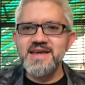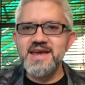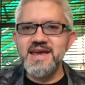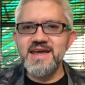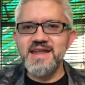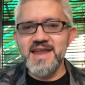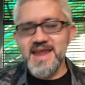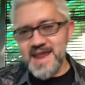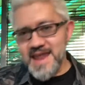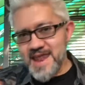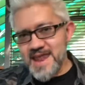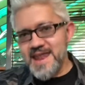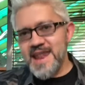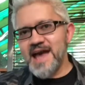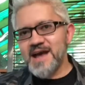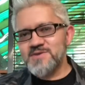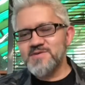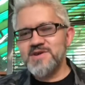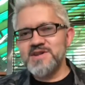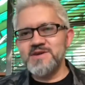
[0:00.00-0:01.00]
And it
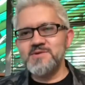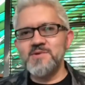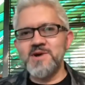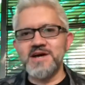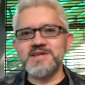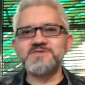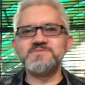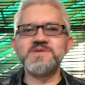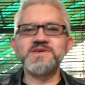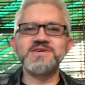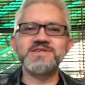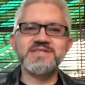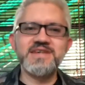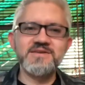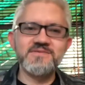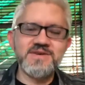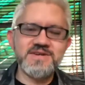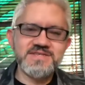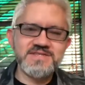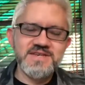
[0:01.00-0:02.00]
actually was, because I
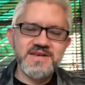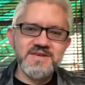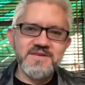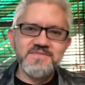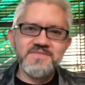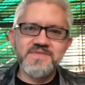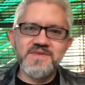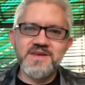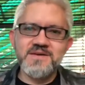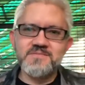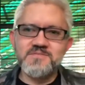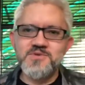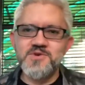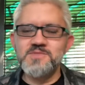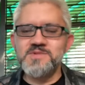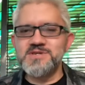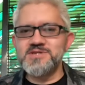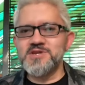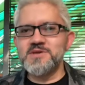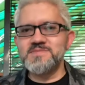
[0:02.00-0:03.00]
was
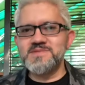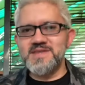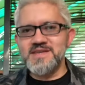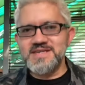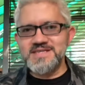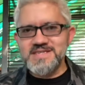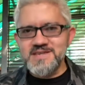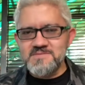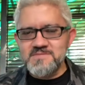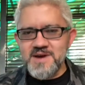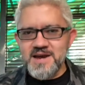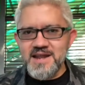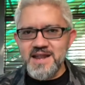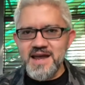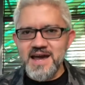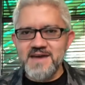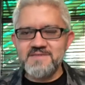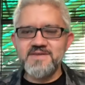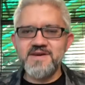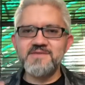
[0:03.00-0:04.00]
improving some things in my
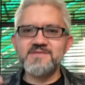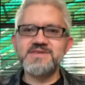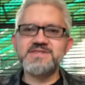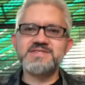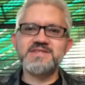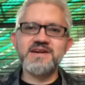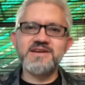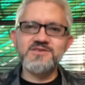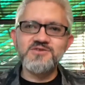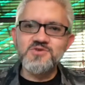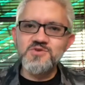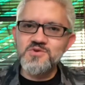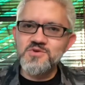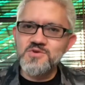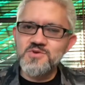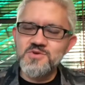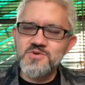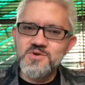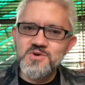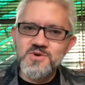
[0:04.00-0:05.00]
life. I was starting
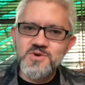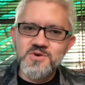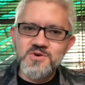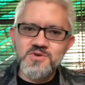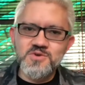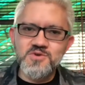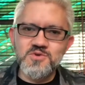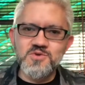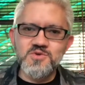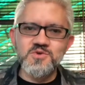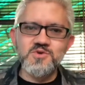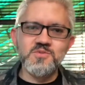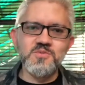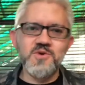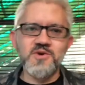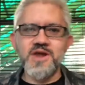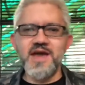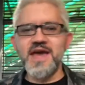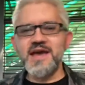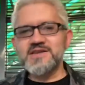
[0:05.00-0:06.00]
to do
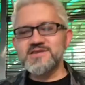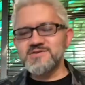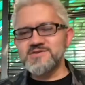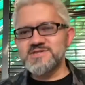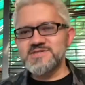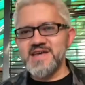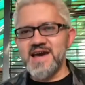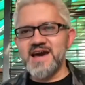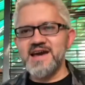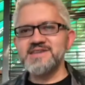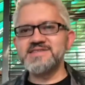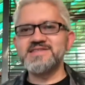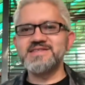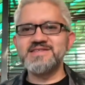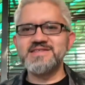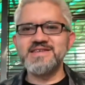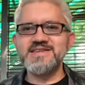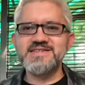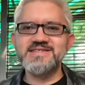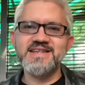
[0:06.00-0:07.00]
more exercise
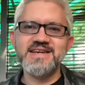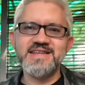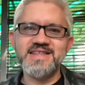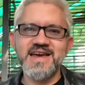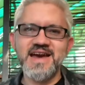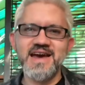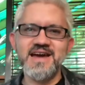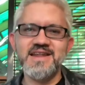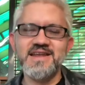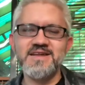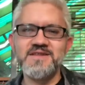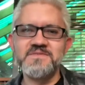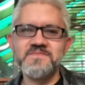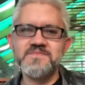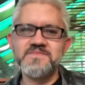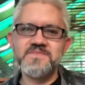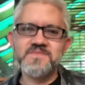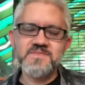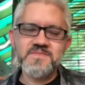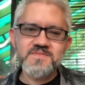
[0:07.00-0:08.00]
and things like that and
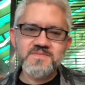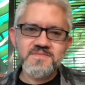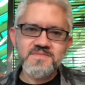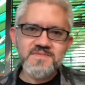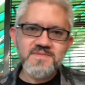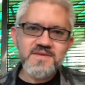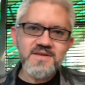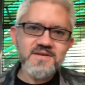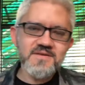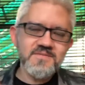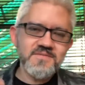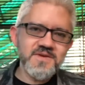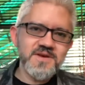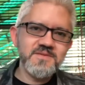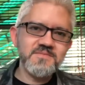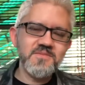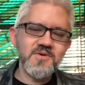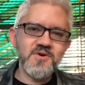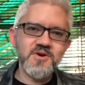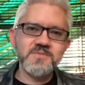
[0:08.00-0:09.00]

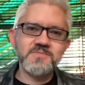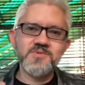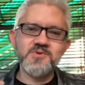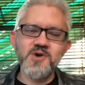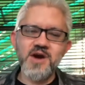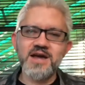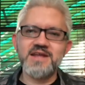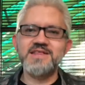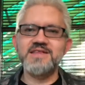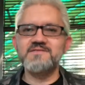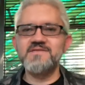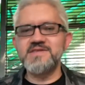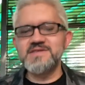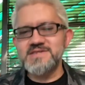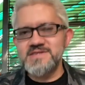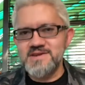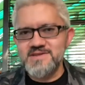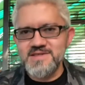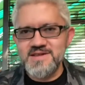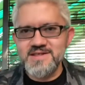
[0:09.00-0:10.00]
be more proactive in
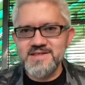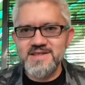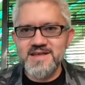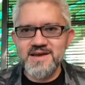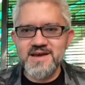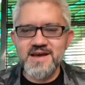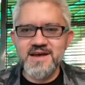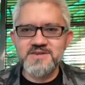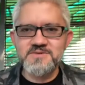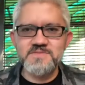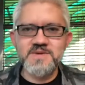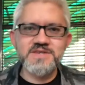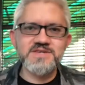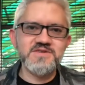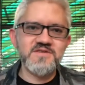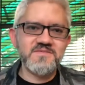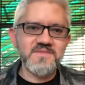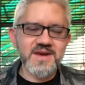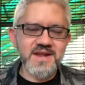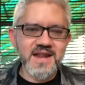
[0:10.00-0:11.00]
certain aspects
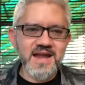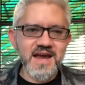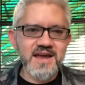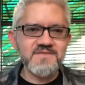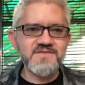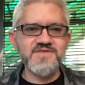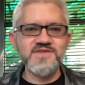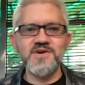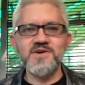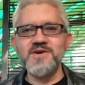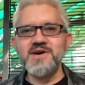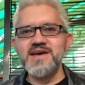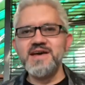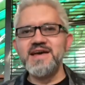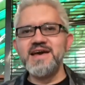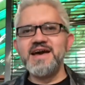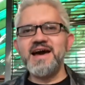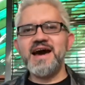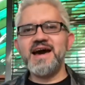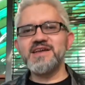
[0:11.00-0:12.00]
of my life. So
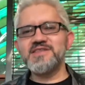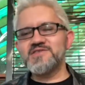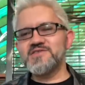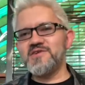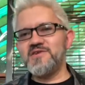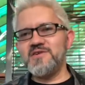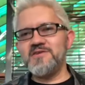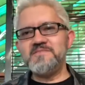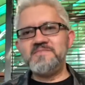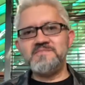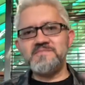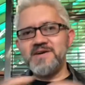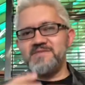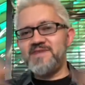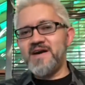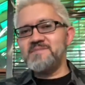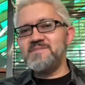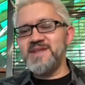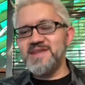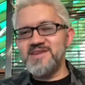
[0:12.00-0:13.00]
I told my
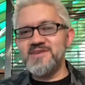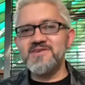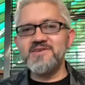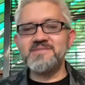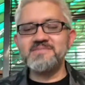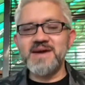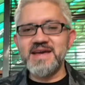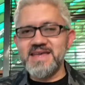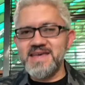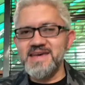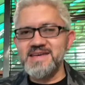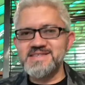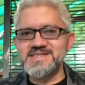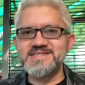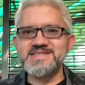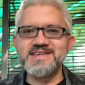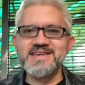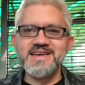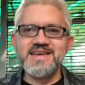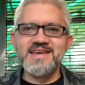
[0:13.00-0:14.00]
family, you know, my
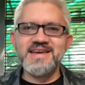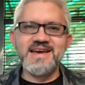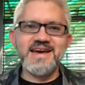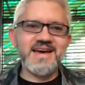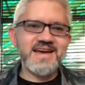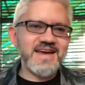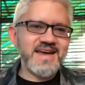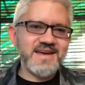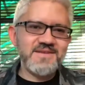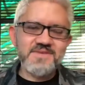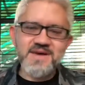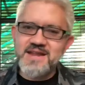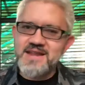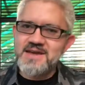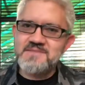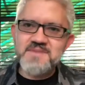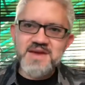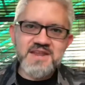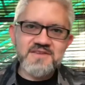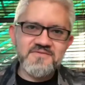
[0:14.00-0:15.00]
kids, hey, and
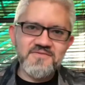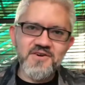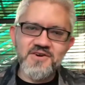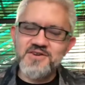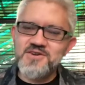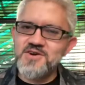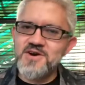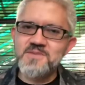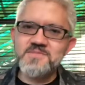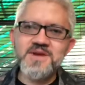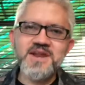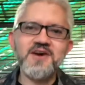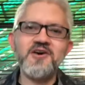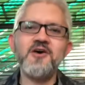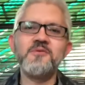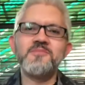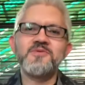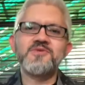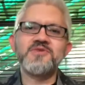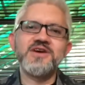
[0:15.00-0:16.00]
I made a phone, you know, I'm gonna
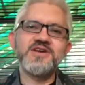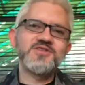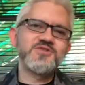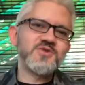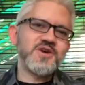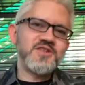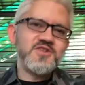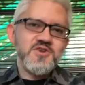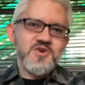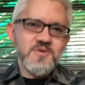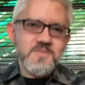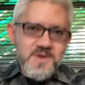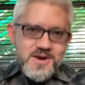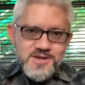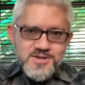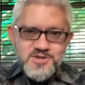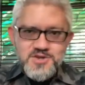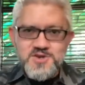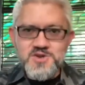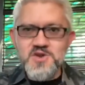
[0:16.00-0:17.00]
upgrade to a new
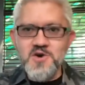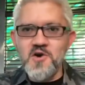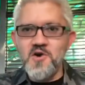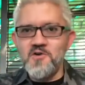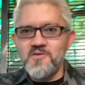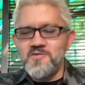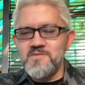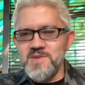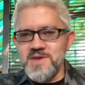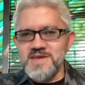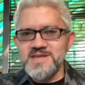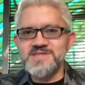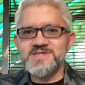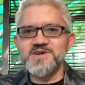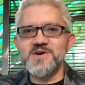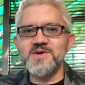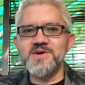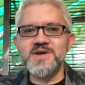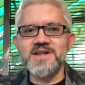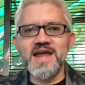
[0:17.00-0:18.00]
version of me.
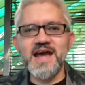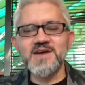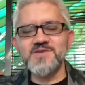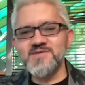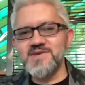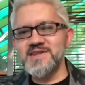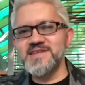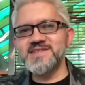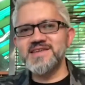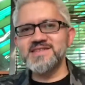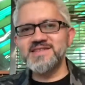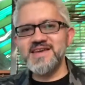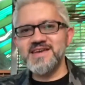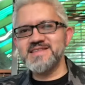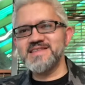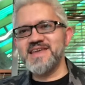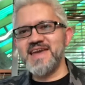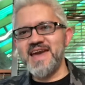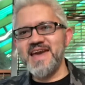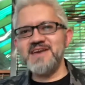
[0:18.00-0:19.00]
So it actually, the
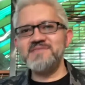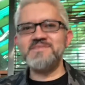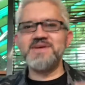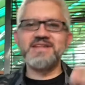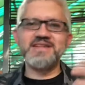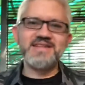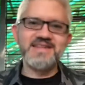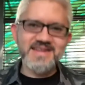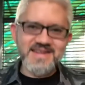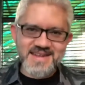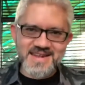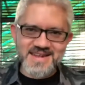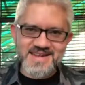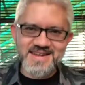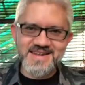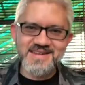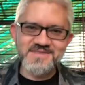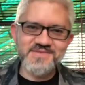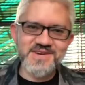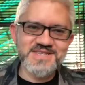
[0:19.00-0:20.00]
date came and
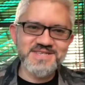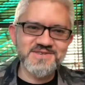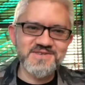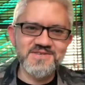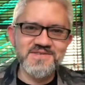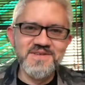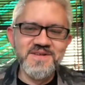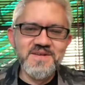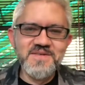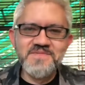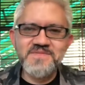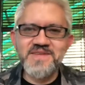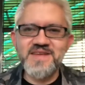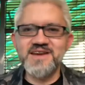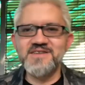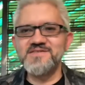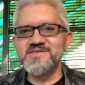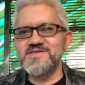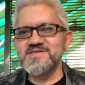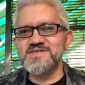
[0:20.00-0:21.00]
it was all
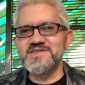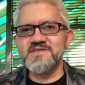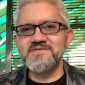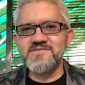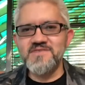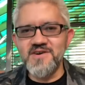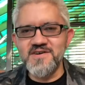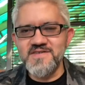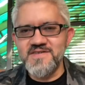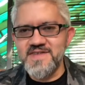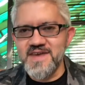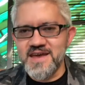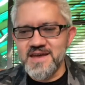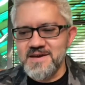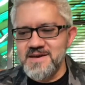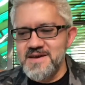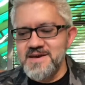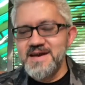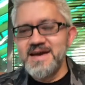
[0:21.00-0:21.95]
kind of just a fun thing.